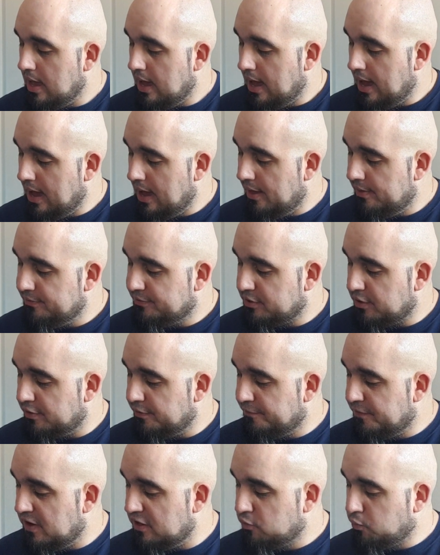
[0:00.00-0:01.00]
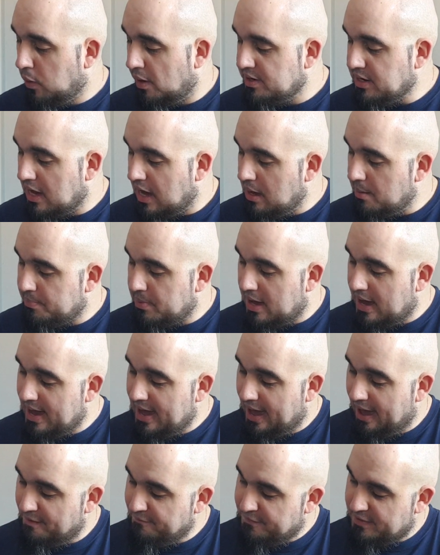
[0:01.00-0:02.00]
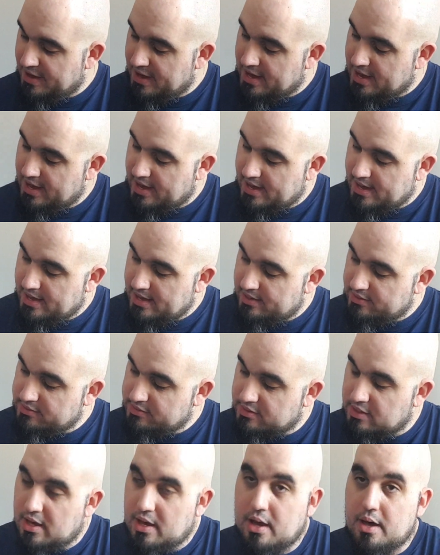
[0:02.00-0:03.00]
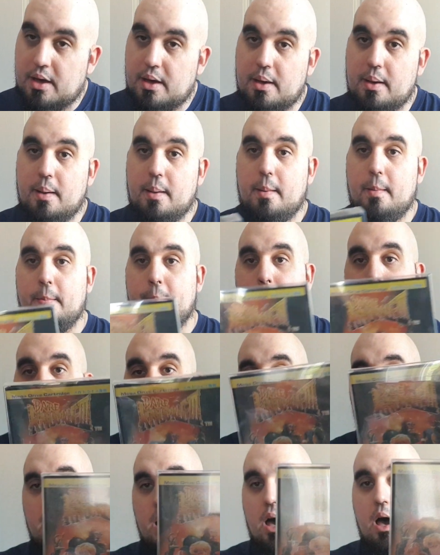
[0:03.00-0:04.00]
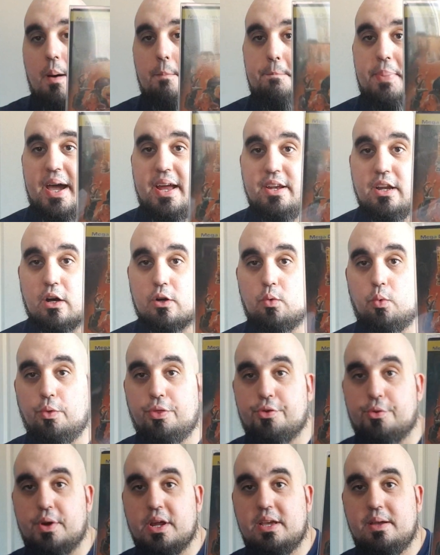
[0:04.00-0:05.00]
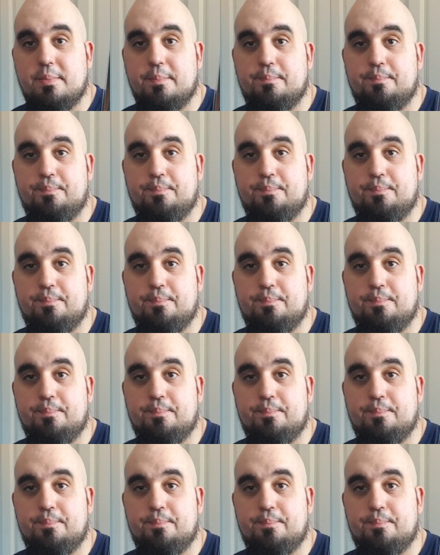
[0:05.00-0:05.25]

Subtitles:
And so the first one up I have here is Bare Knuckle 3,